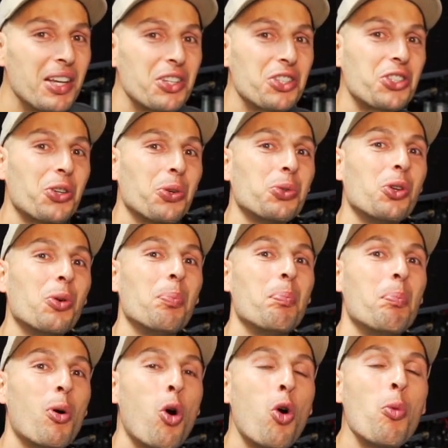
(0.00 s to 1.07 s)
So the
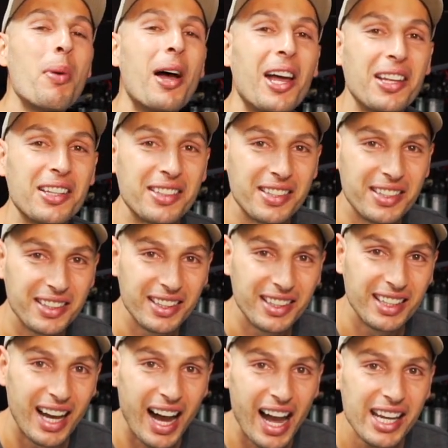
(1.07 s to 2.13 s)
moment
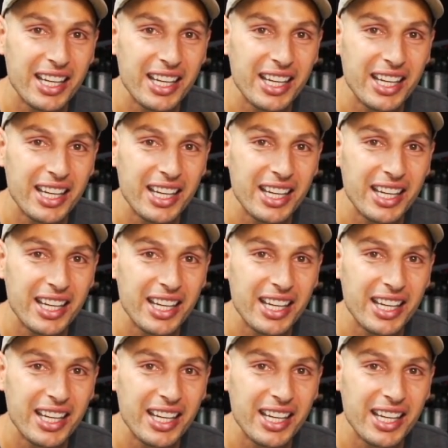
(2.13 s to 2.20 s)
I